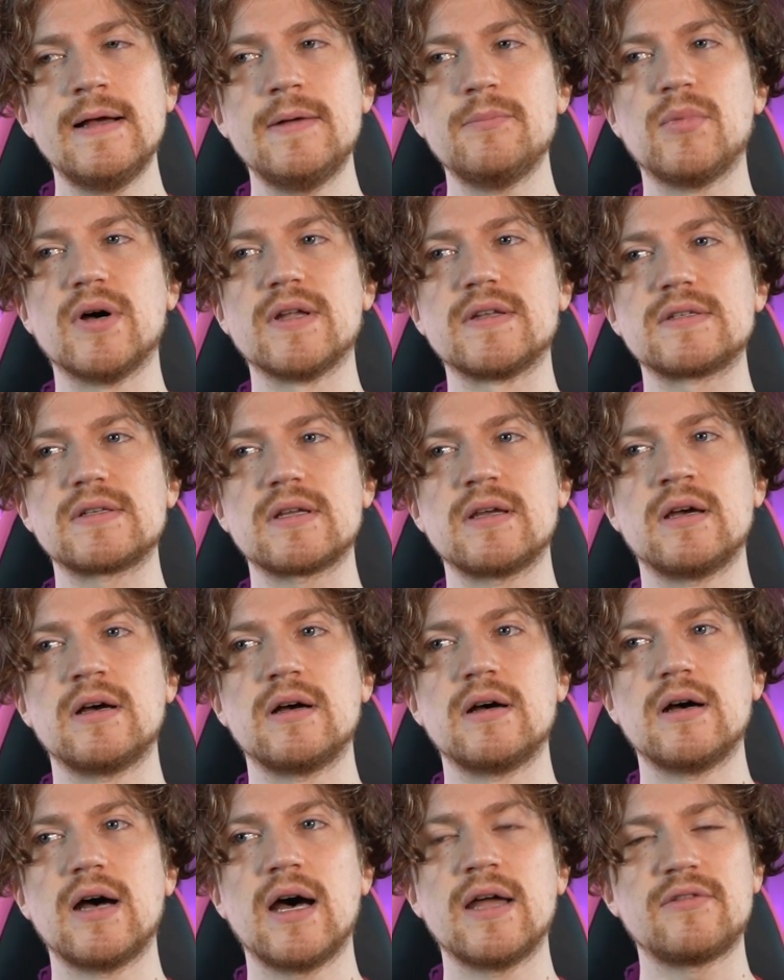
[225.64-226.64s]
but
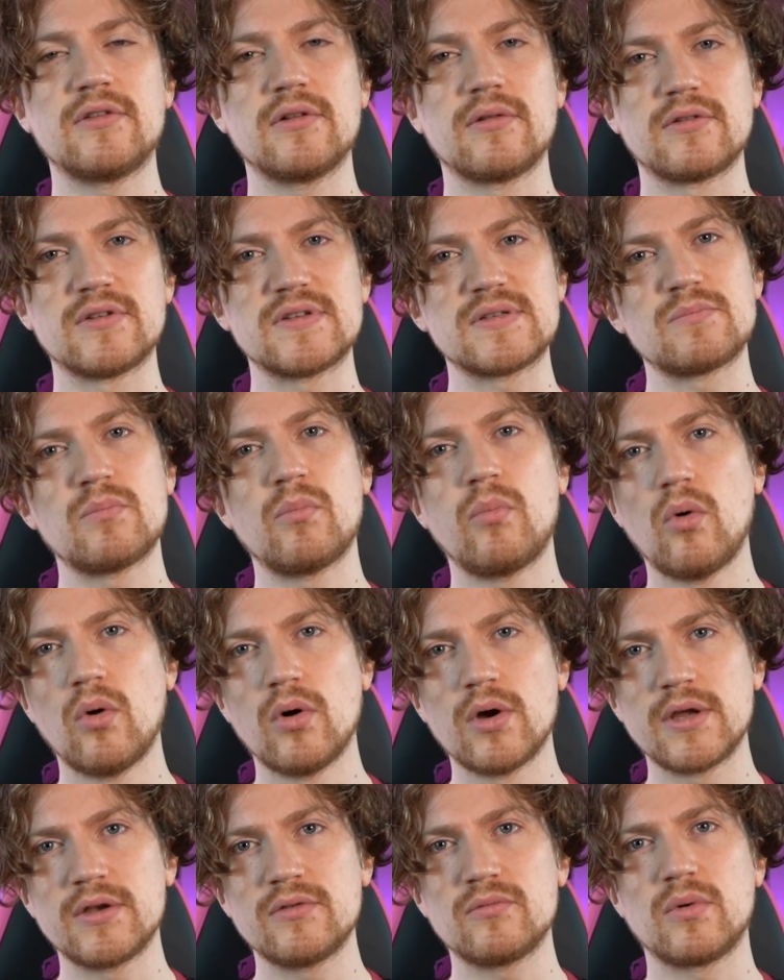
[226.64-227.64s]
until this
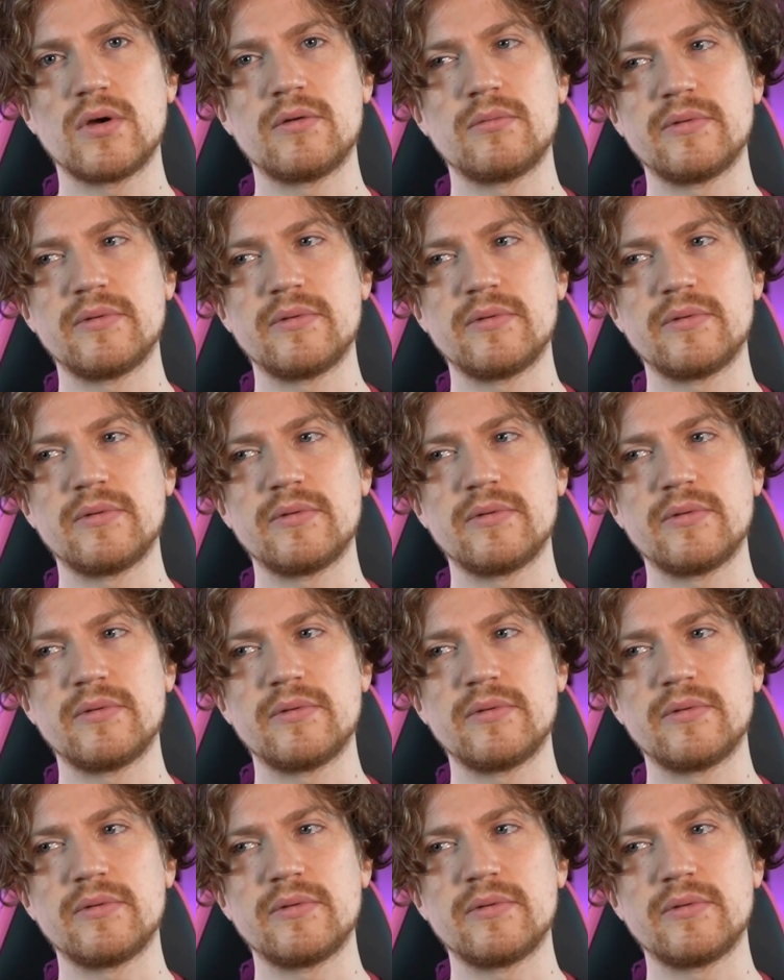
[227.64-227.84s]
point where